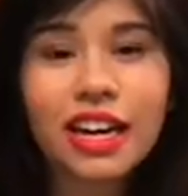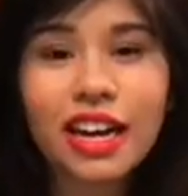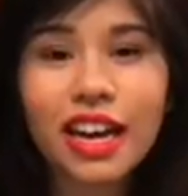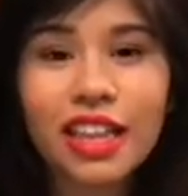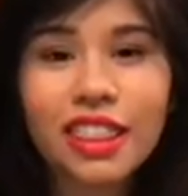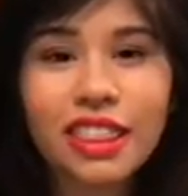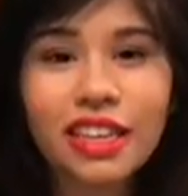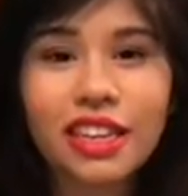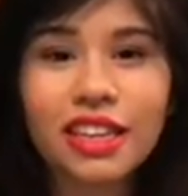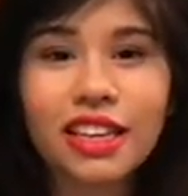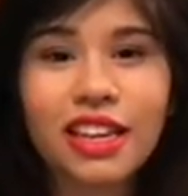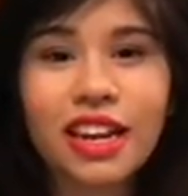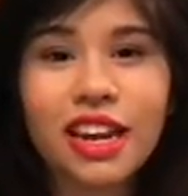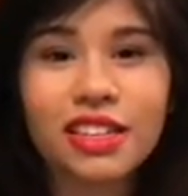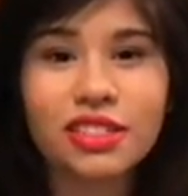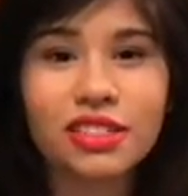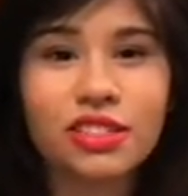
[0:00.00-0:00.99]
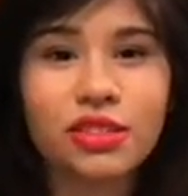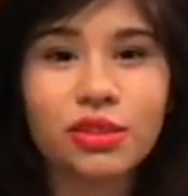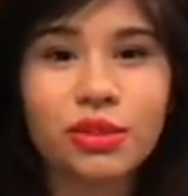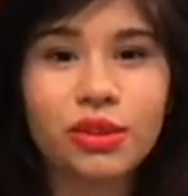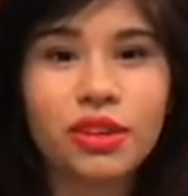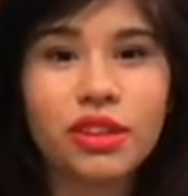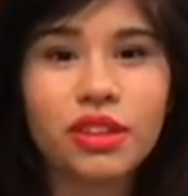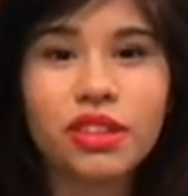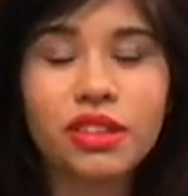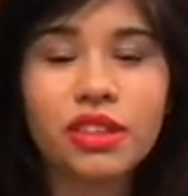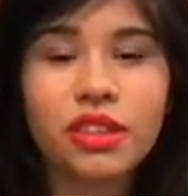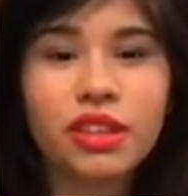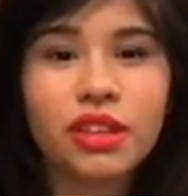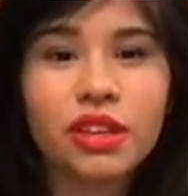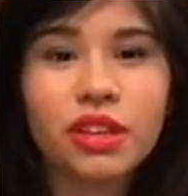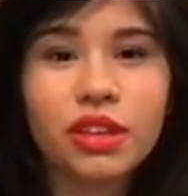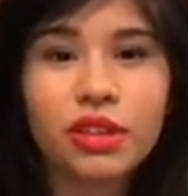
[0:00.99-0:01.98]
I think it has to do with
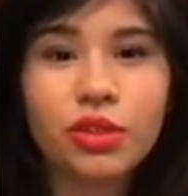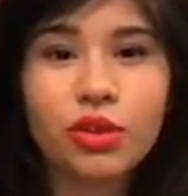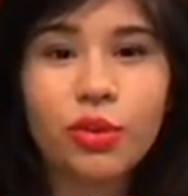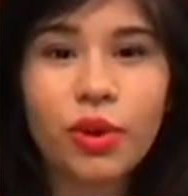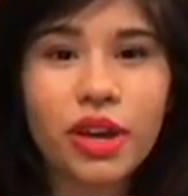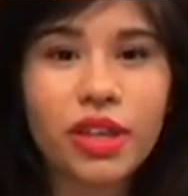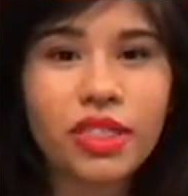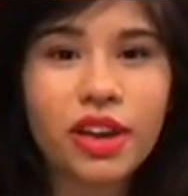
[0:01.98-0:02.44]
the way